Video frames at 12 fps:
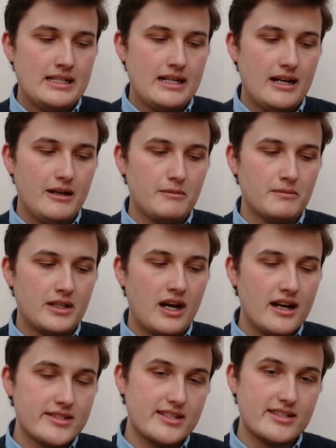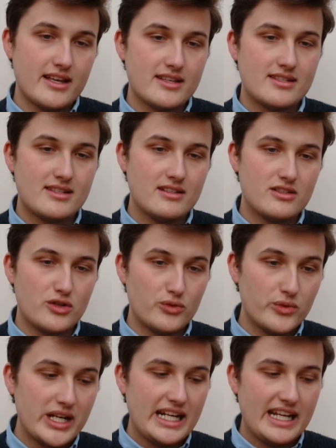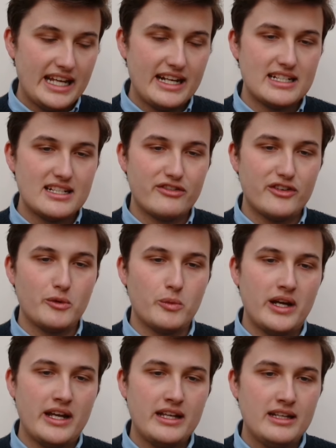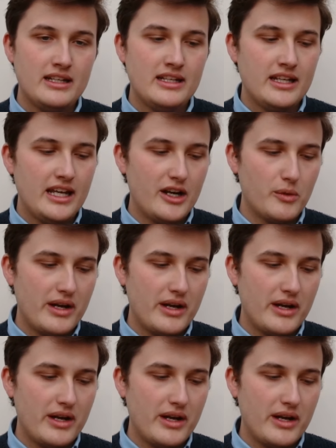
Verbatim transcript: um, causes us to read it in a different way, in a